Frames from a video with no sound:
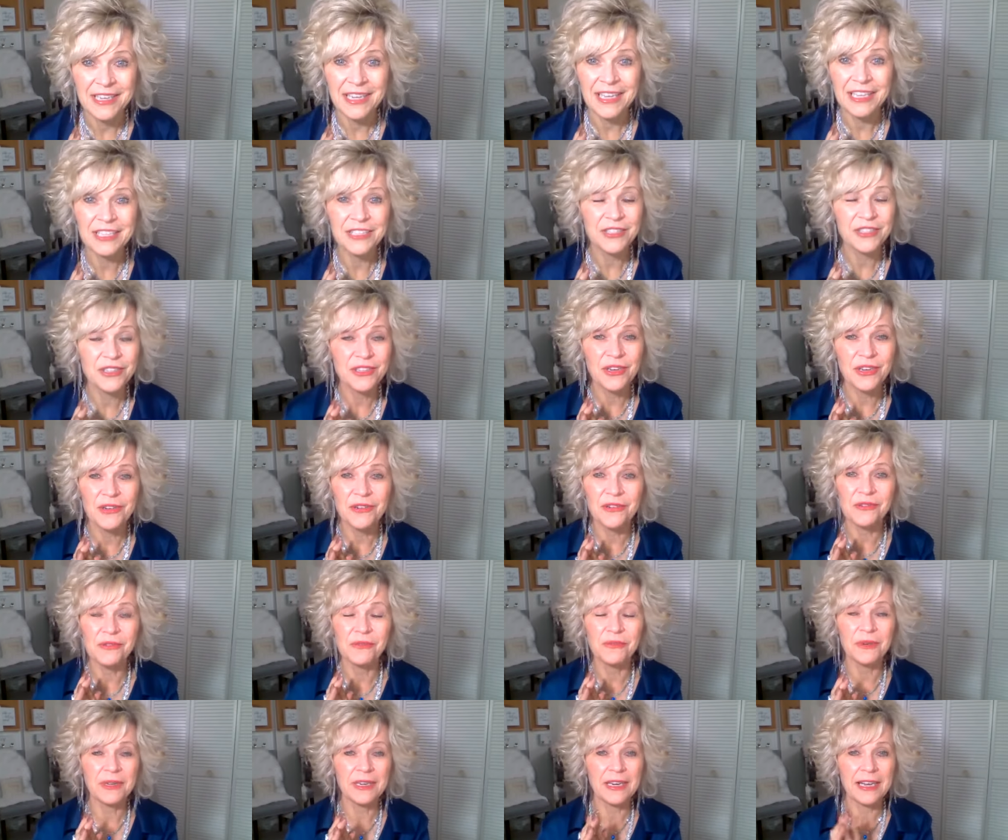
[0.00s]
And
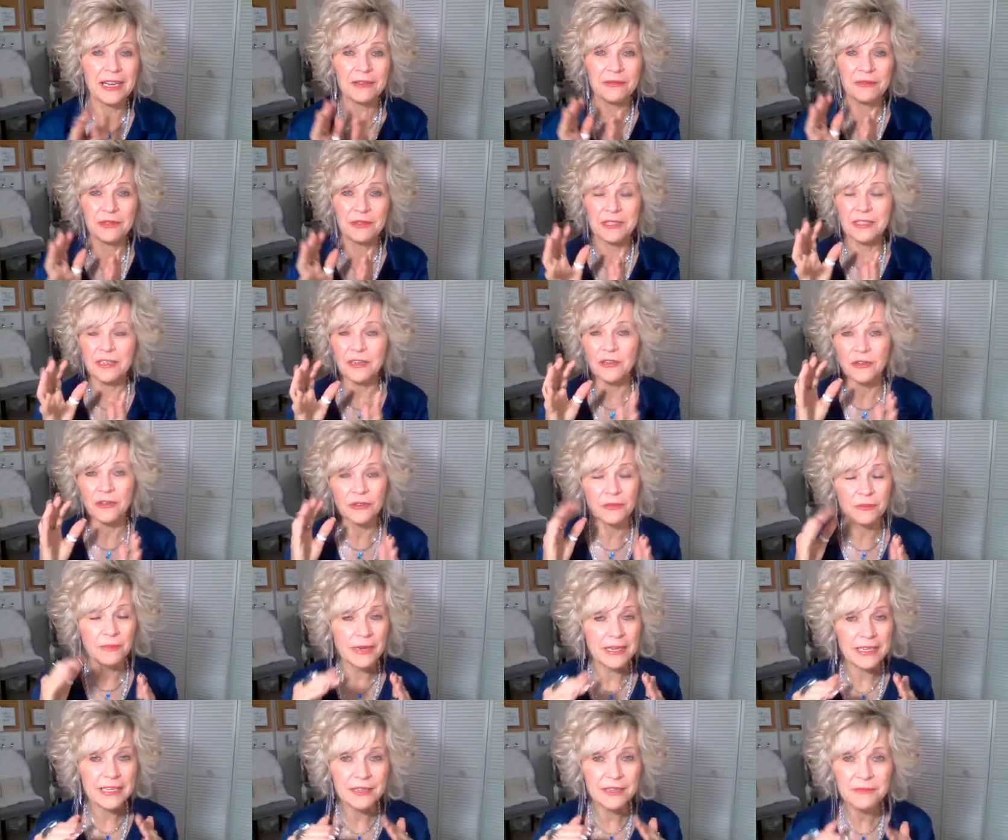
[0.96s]
so when I would
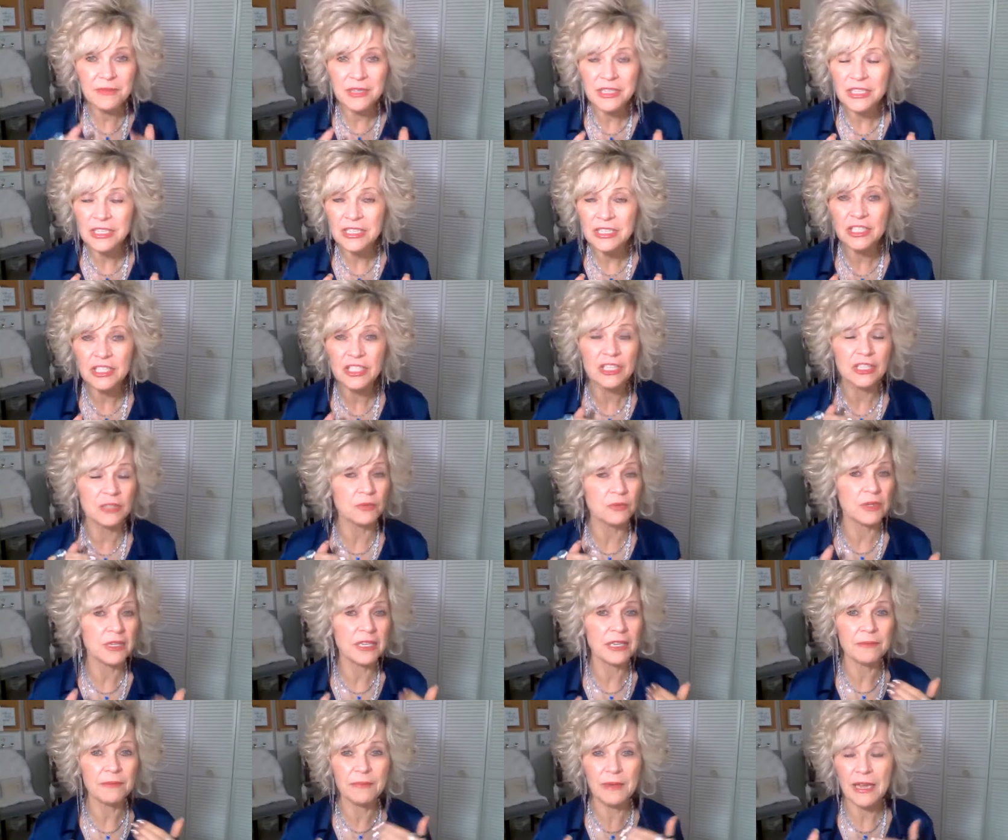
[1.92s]
earn my commissions, because
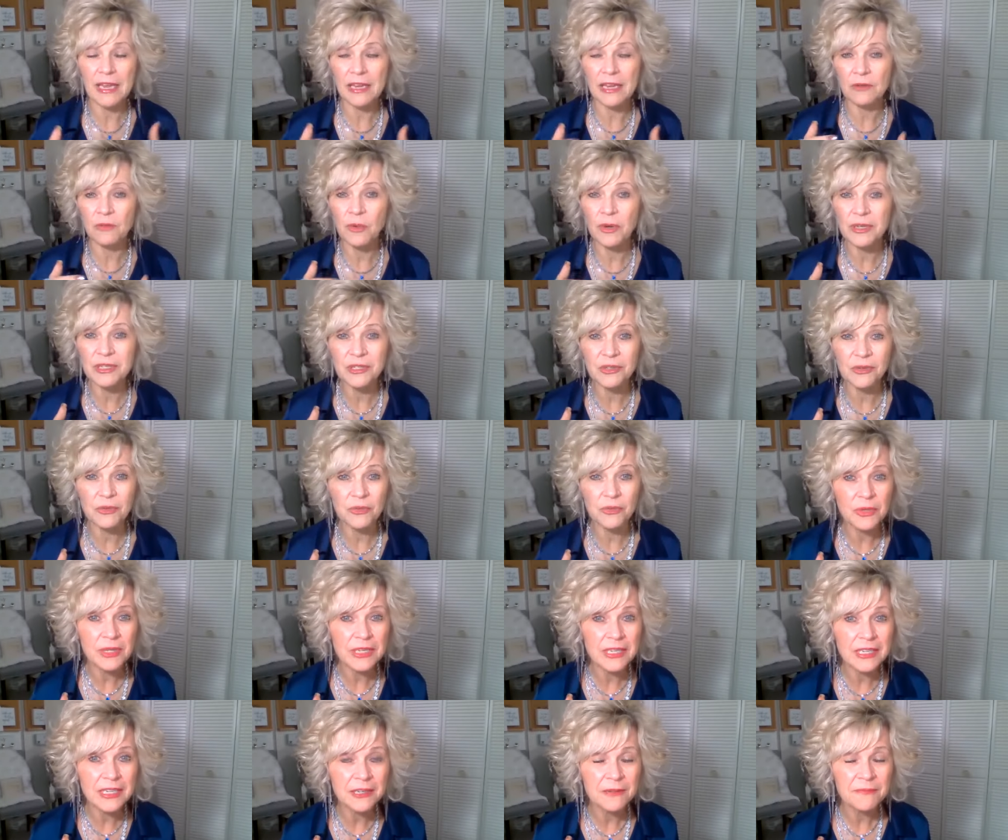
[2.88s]
we get paid once a
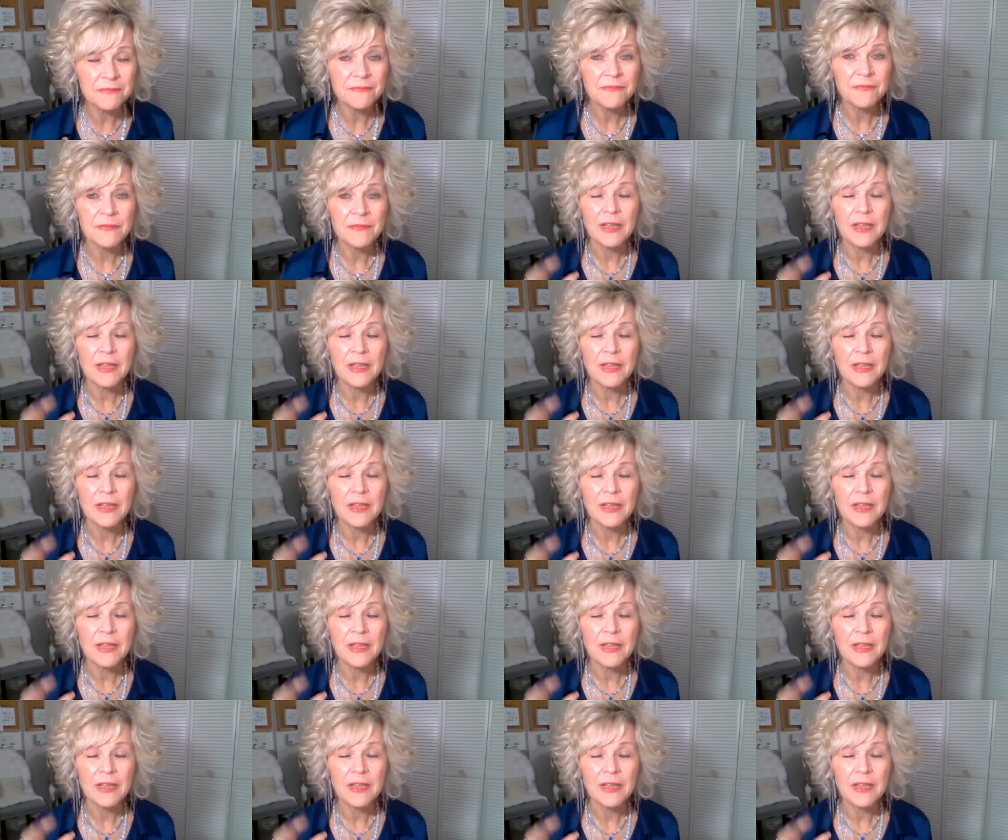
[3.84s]
week,